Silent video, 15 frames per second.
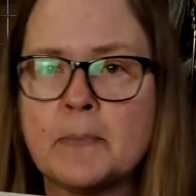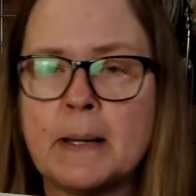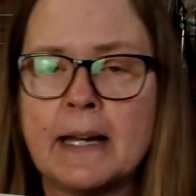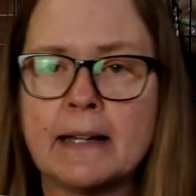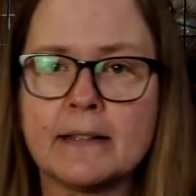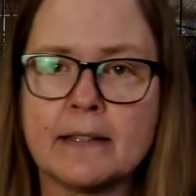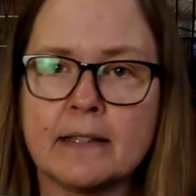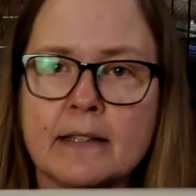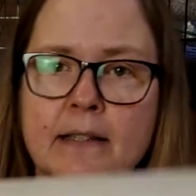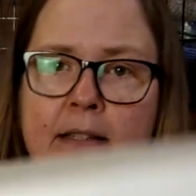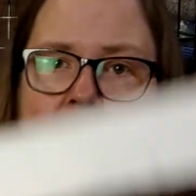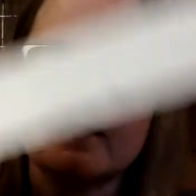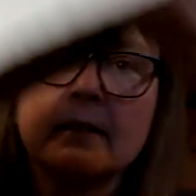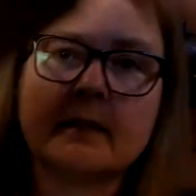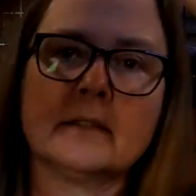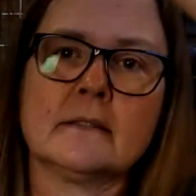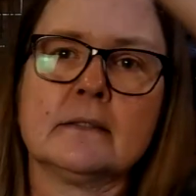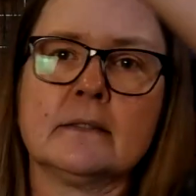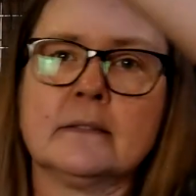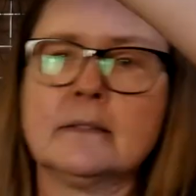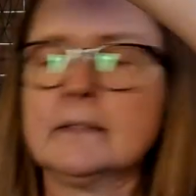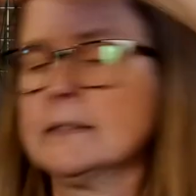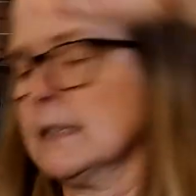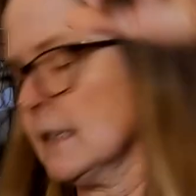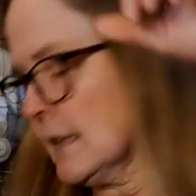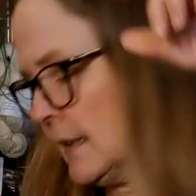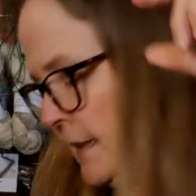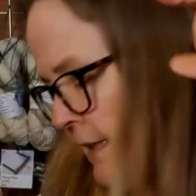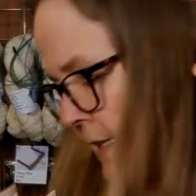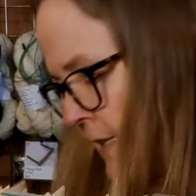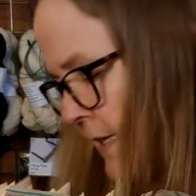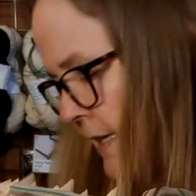boxes, and